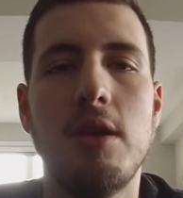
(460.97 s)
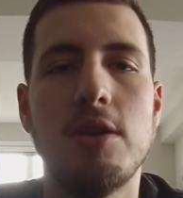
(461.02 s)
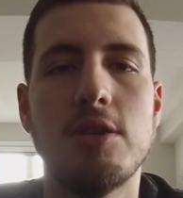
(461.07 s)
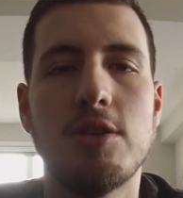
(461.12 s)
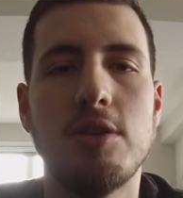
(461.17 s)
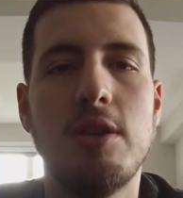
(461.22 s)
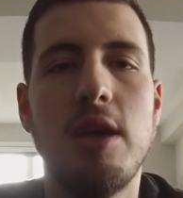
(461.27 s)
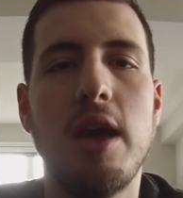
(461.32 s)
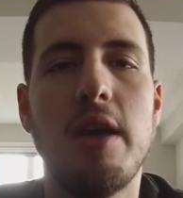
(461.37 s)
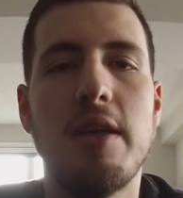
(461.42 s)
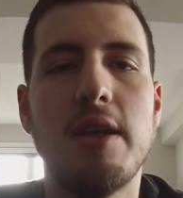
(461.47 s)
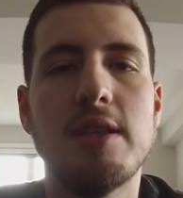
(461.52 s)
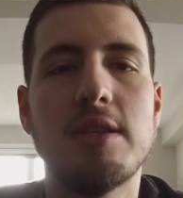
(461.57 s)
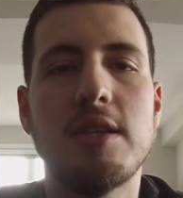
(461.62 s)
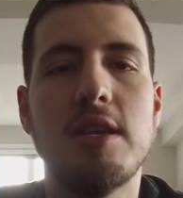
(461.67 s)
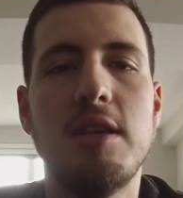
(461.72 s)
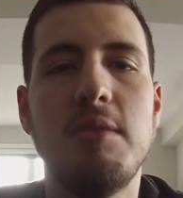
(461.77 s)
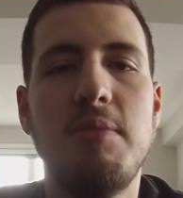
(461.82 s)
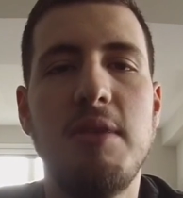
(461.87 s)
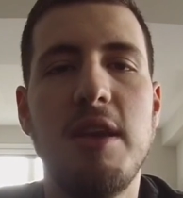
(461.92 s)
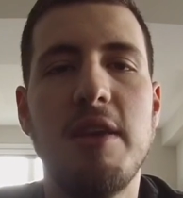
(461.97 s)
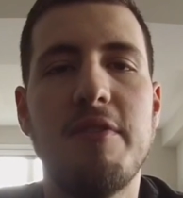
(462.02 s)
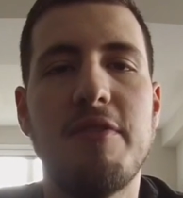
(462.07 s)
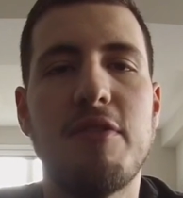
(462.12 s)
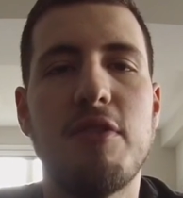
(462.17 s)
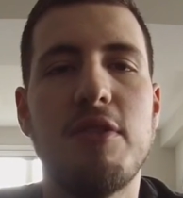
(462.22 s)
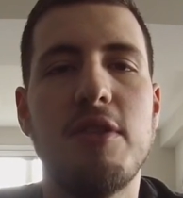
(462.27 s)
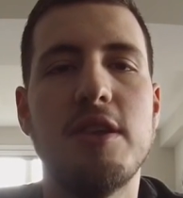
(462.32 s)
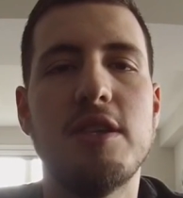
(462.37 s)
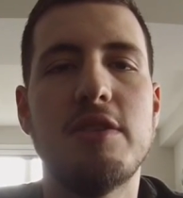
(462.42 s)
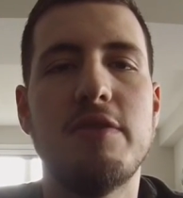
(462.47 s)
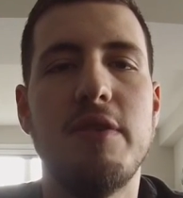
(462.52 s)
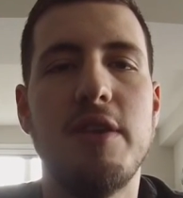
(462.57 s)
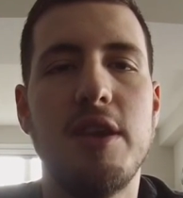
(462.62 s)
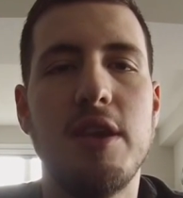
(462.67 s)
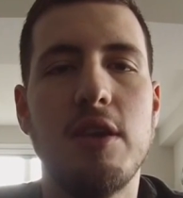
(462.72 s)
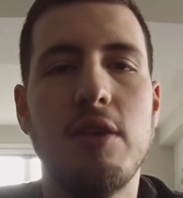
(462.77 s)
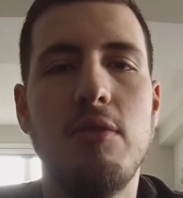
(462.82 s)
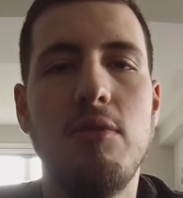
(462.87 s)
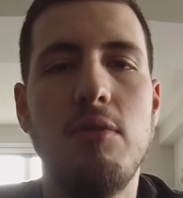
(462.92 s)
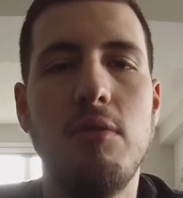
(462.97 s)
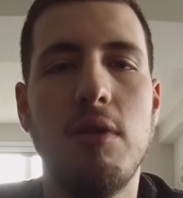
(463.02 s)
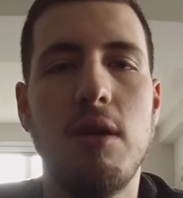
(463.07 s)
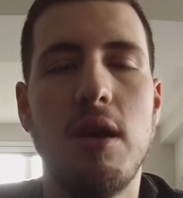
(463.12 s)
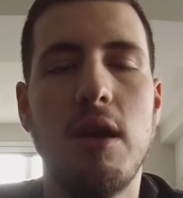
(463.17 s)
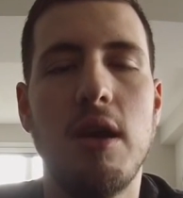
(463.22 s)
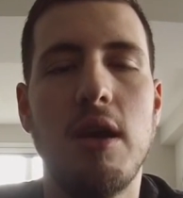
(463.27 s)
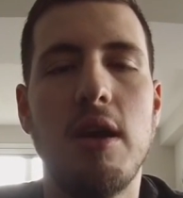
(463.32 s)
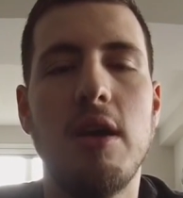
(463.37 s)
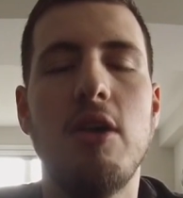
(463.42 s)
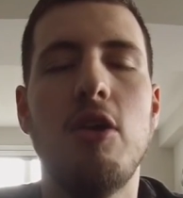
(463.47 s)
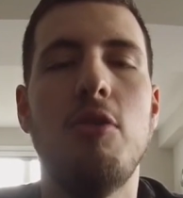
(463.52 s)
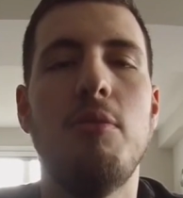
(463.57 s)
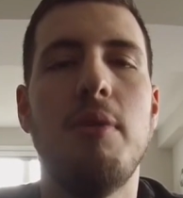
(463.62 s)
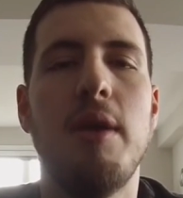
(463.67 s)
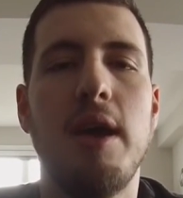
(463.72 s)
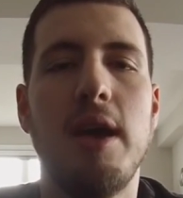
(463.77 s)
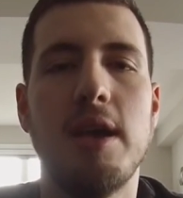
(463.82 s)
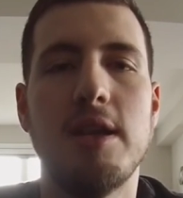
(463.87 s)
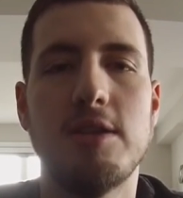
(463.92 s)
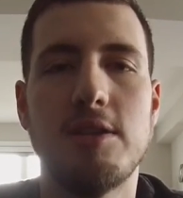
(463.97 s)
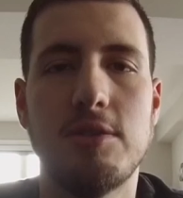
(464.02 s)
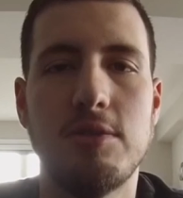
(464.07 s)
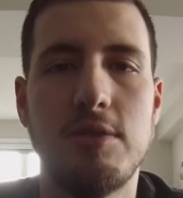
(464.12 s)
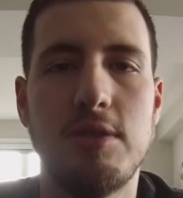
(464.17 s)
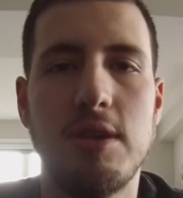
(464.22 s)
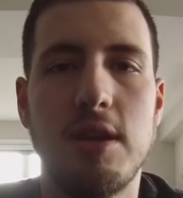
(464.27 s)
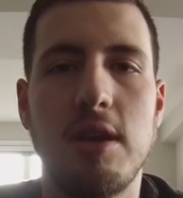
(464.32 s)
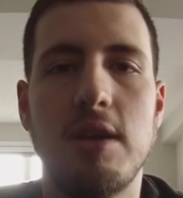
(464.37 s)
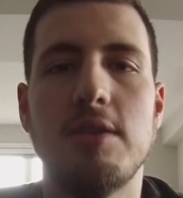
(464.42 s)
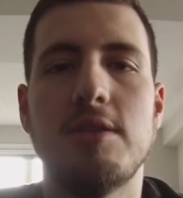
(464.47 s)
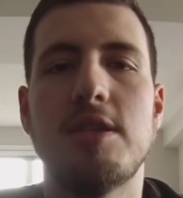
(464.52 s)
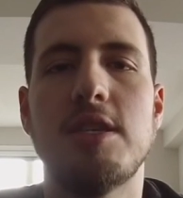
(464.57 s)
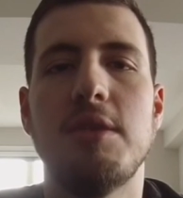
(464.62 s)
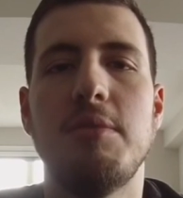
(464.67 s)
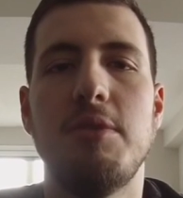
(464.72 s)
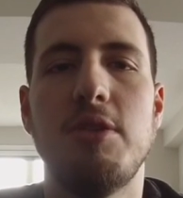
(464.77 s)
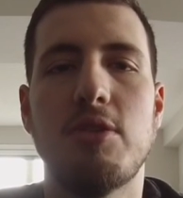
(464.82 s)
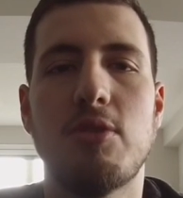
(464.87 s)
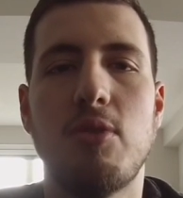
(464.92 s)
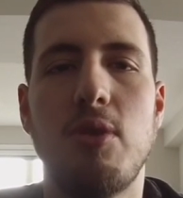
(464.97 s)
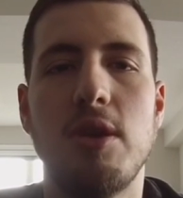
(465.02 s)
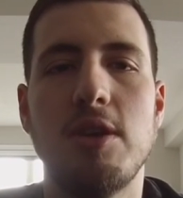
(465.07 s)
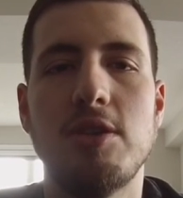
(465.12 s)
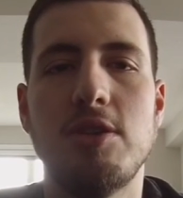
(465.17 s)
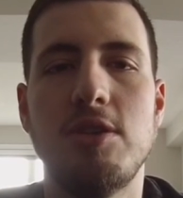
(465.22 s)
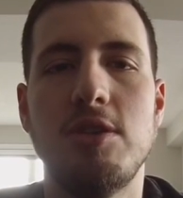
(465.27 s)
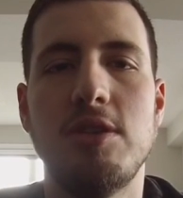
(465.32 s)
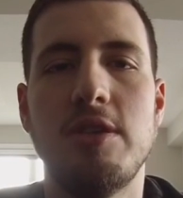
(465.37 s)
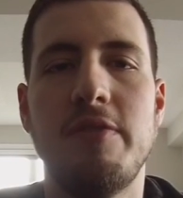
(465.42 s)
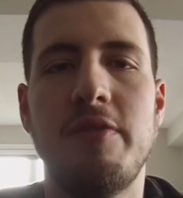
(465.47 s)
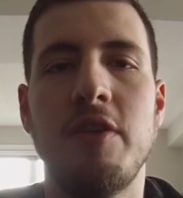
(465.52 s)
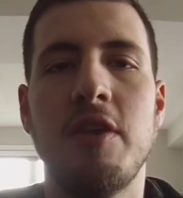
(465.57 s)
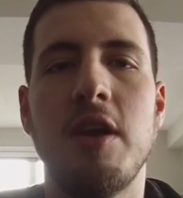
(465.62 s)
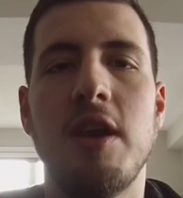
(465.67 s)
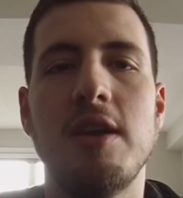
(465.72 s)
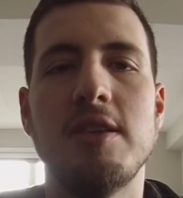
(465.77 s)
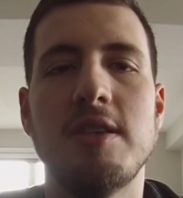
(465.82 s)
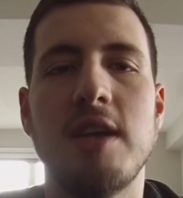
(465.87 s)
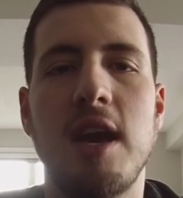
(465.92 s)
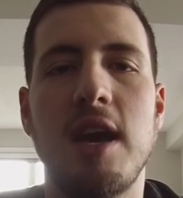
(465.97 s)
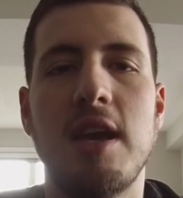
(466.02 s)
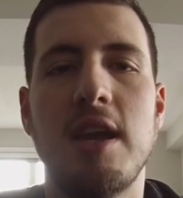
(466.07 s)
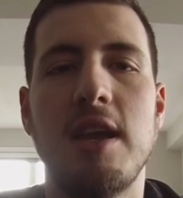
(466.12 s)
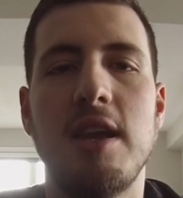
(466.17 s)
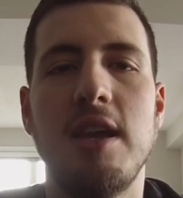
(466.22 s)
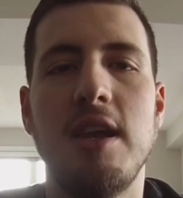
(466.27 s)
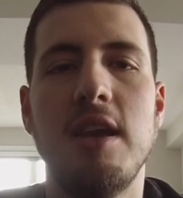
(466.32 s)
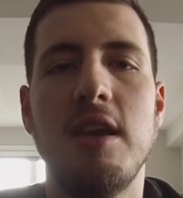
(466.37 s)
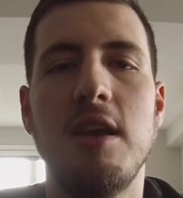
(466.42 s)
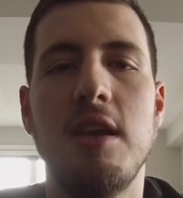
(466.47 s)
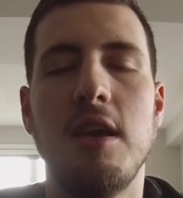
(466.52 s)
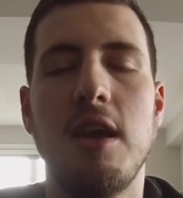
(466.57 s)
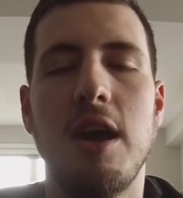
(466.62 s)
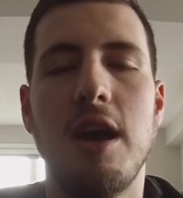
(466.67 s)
So yeah, that's going to be it for this video. I hope I answered some of your questions if you guys had any.